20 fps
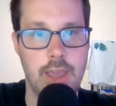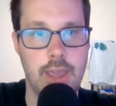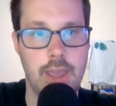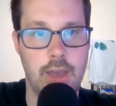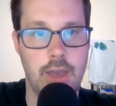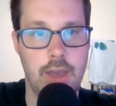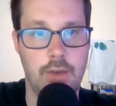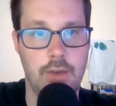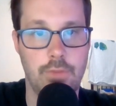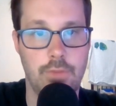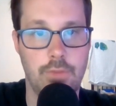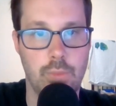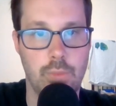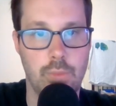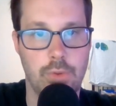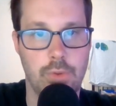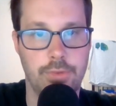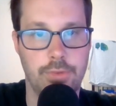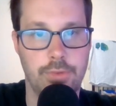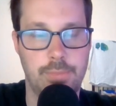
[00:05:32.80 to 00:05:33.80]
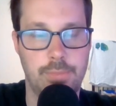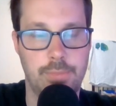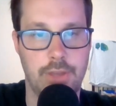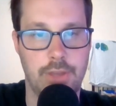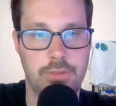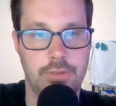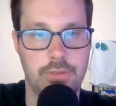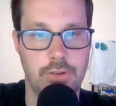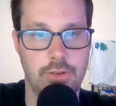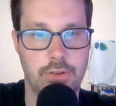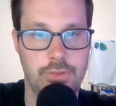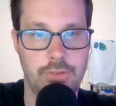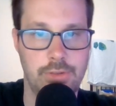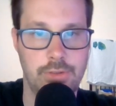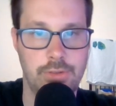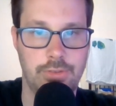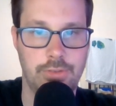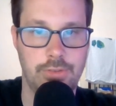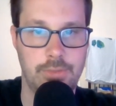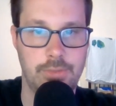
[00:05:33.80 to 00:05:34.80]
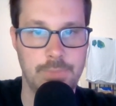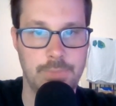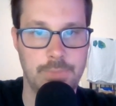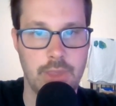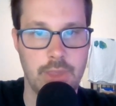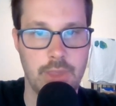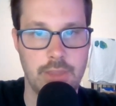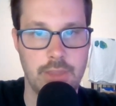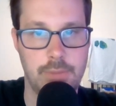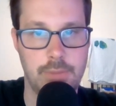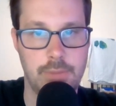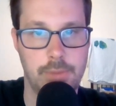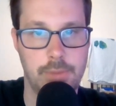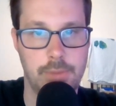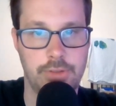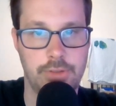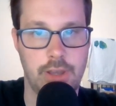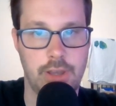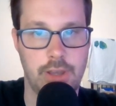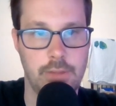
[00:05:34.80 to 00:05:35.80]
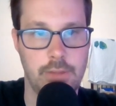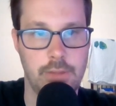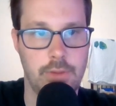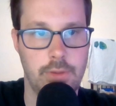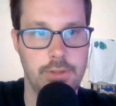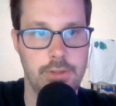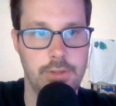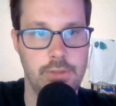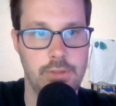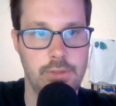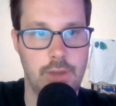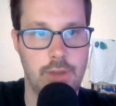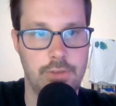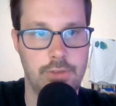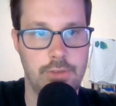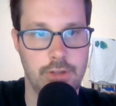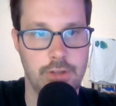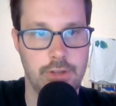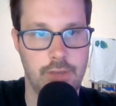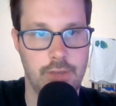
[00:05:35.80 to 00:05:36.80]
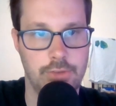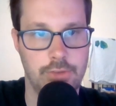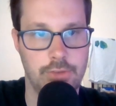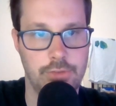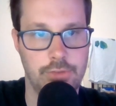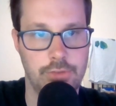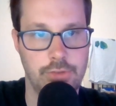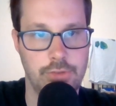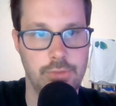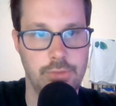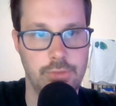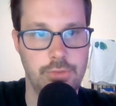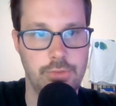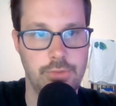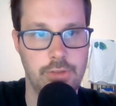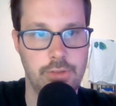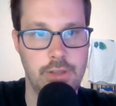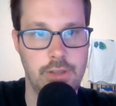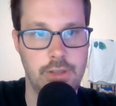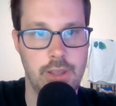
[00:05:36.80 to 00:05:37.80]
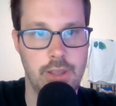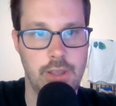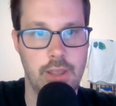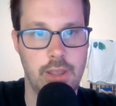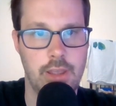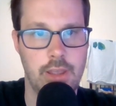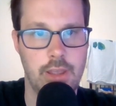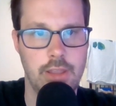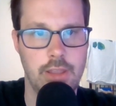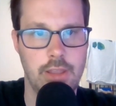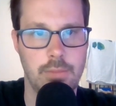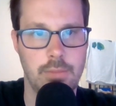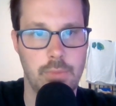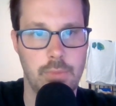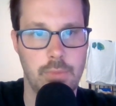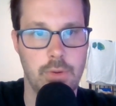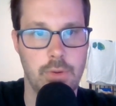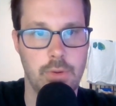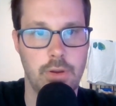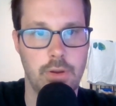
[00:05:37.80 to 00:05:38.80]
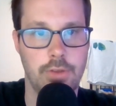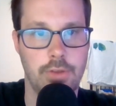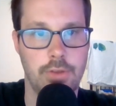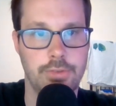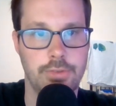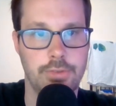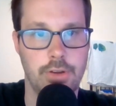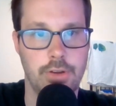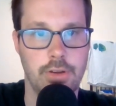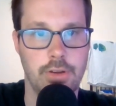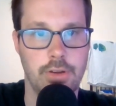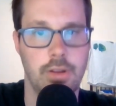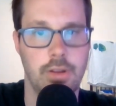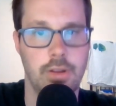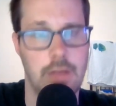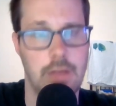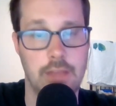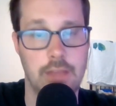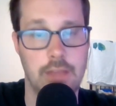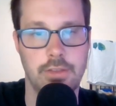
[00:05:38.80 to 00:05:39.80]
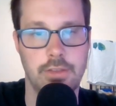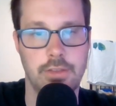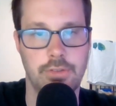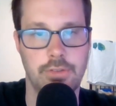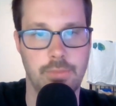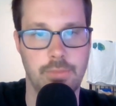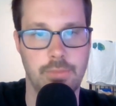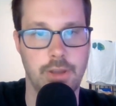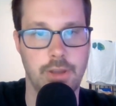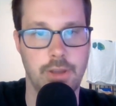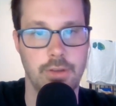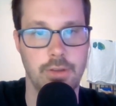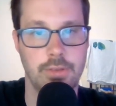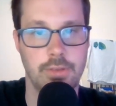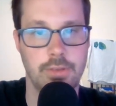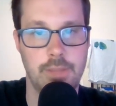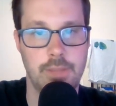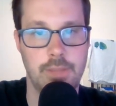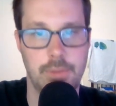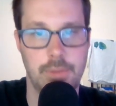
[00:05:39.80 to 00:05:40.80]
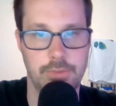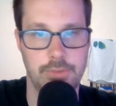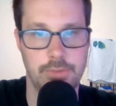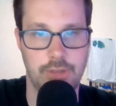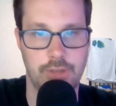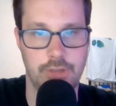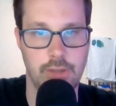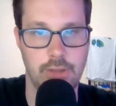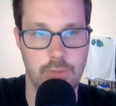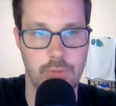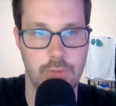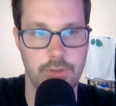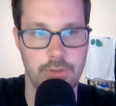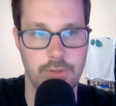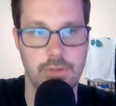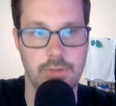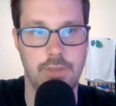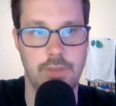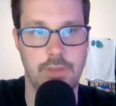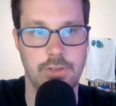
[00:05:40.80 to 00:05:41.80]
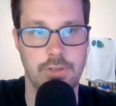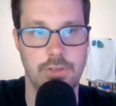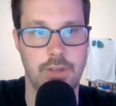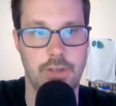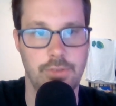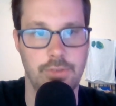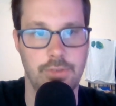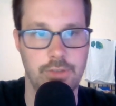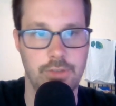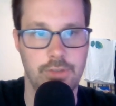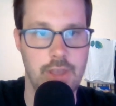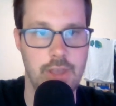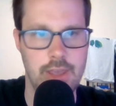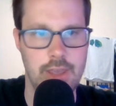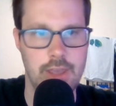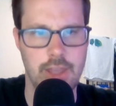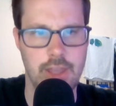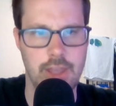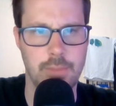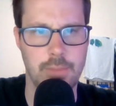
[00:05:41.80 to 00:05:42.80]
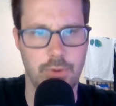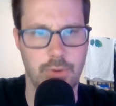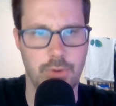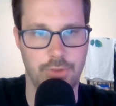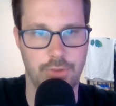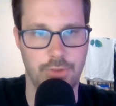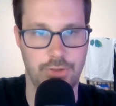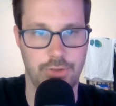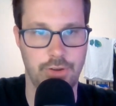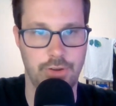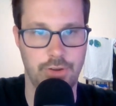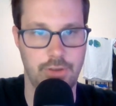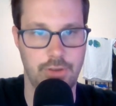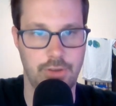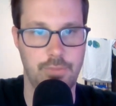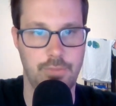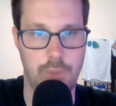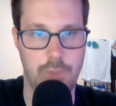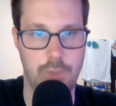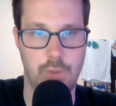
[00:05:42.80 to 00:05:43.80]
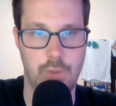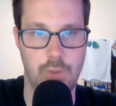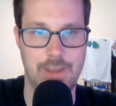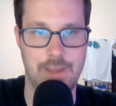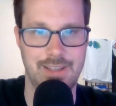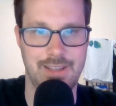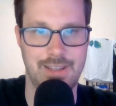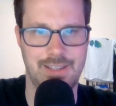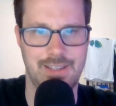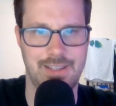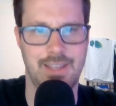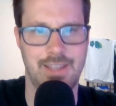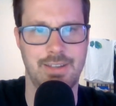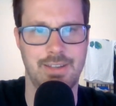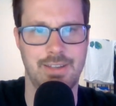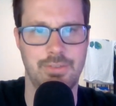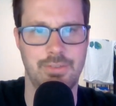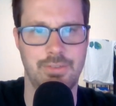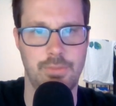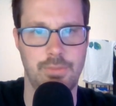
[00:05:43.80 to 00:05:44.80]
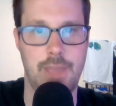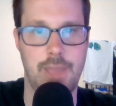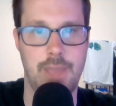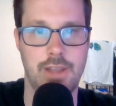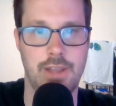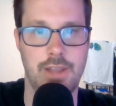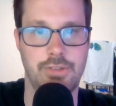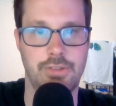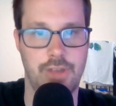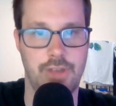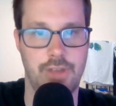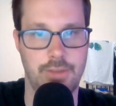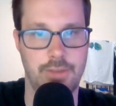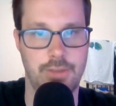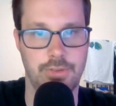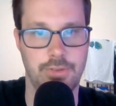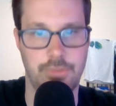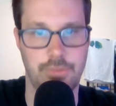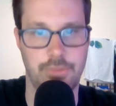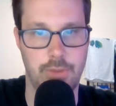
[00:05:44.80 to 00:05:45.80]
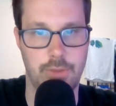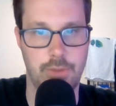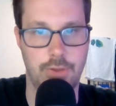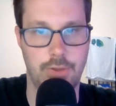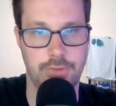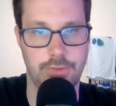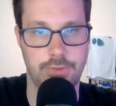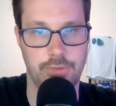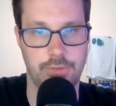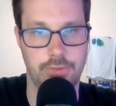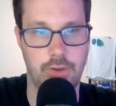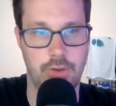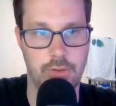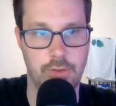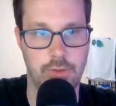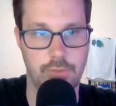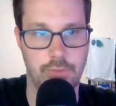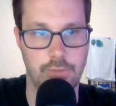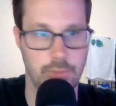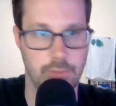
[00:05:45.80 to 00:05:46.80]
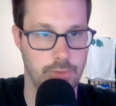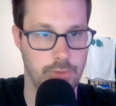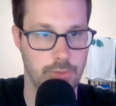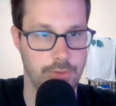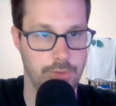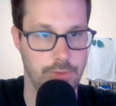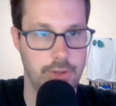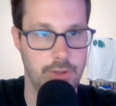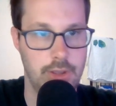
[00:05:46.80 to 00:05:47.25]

of the world's best cartoonists. They publish high-quality graphic novels, usually in the more alternative... this is my note. They publish high-quality graphic novels in the more alternative, poetic, and dramatic genres from authors all over the world.